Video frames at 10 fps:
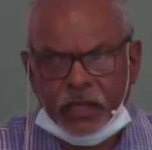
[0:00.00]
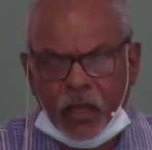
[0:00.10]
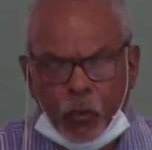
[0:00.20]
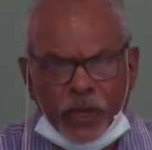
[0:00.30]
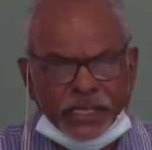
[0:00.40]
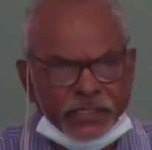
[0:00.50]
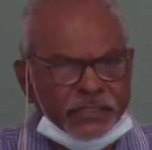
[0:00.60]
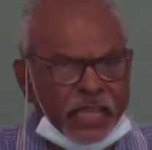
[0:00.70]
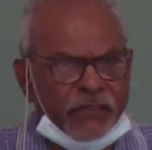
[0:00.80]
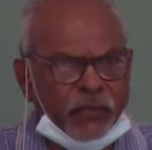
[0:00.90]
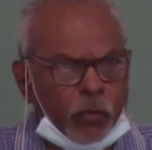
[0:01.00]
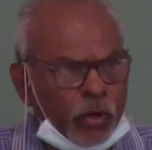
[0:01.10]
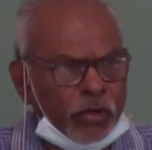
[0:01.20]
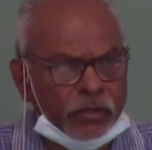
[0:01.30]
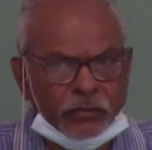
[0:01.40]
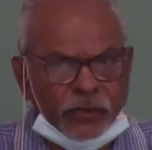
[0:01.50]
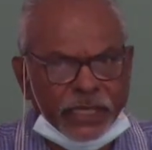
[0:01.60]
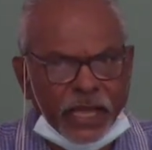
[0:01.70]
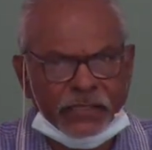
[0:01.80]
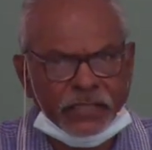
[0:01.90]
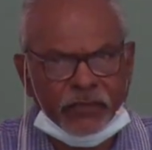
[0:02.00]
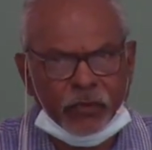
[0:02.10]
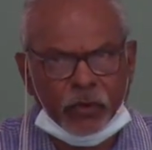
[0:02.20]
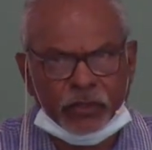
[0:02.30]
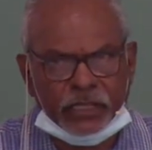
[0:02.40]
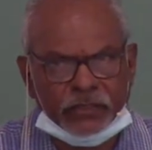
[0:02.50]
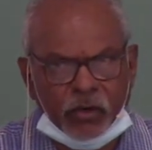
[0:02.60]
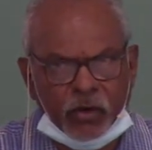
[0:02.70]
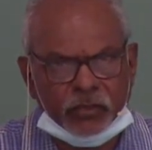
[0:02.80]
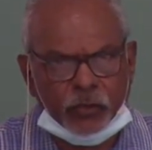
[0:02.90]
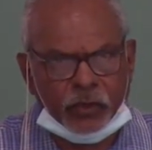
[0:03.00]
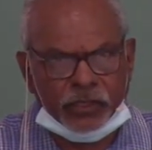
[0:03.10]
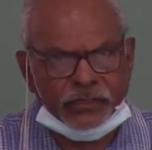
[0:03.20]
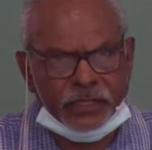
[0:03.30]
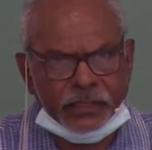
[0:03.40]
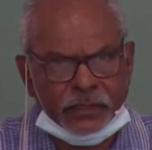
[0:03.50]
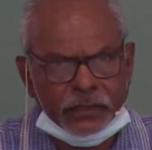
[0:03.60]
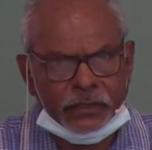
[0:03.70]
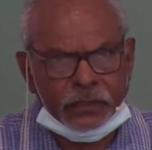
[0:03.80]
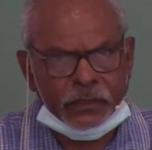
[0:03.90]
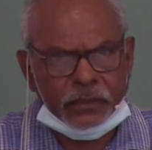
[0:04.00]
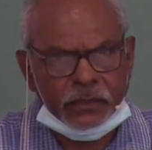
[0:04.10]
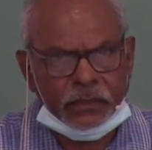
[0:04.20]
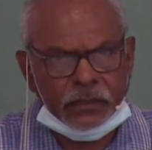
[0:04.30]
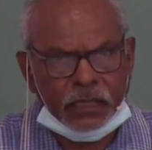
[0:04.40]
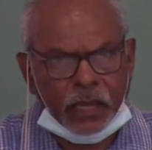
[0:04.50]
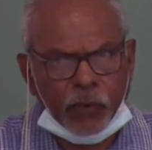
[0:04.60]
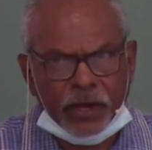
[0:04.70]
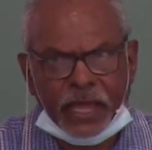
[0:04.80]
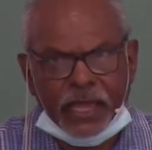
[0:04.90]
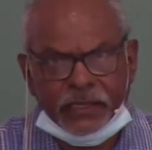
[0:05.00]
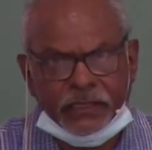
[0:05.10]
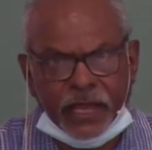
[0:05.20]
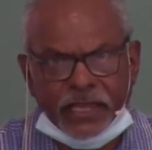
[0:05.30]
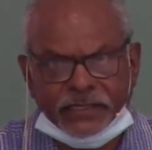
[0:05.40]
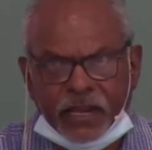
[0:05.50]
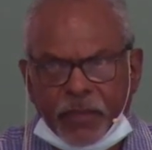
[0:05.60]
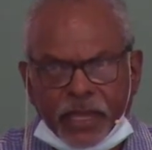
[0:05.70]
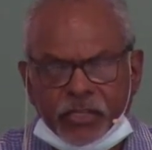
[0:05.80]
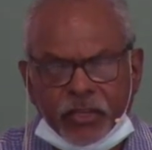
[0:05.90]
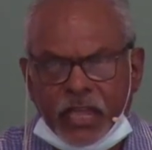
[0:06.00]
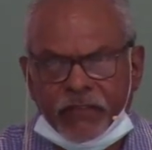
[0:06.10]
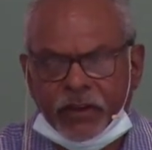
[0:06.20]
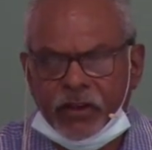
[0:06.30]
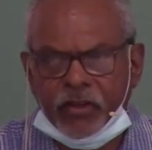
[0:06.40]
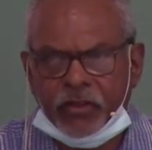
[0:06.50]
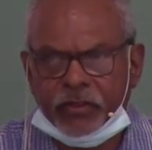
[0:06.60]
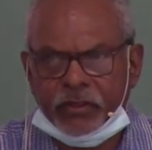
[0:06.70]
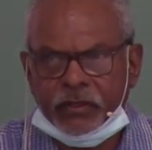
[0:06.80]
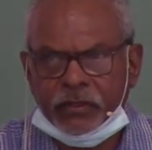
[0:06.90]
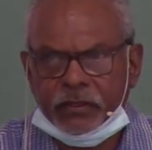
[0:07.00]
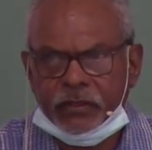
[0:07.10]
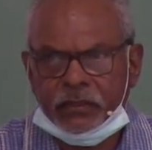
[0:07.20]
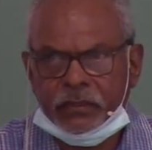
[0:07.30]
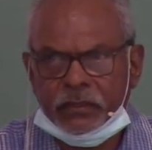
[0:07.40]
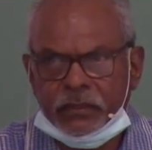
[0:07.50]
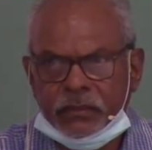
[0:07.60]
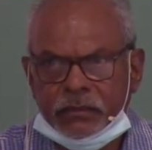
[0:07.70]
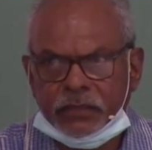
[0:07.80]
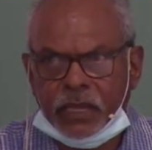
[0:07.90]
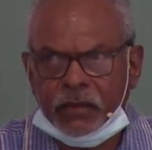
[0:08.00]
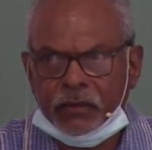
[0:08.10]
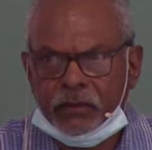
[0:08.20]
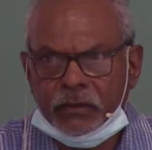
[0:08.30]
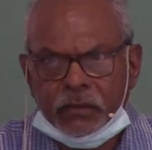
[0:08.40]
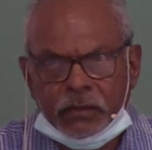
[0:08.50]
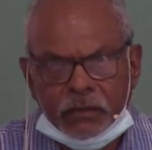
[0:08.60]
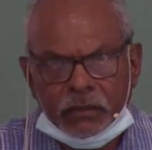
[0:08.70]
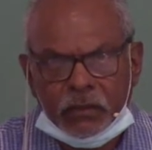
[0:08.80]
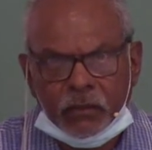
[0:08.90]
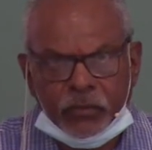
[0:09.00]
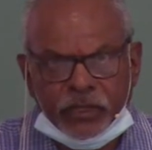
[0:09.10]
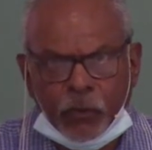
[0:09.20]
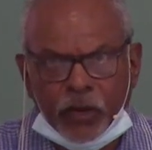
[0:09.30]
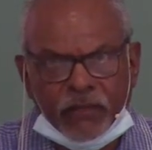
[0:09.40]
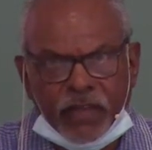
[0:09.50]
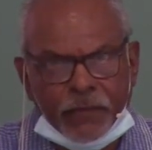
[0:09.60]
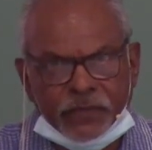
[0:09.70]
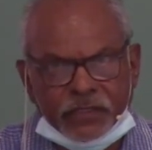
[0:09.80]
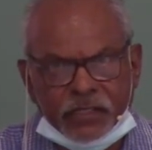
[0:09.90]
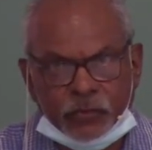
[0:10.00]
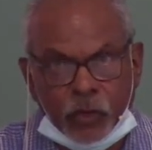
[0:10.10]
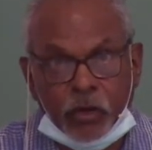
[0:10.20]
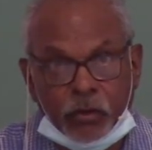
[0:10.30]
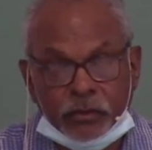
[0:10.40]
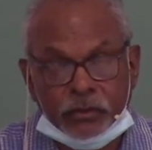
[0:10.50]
we can save the world. We can't save the world. That's God's world, isn't it? And one day, you know, He's going to make a new heaven and earth. So, you know, whatever happens in this world,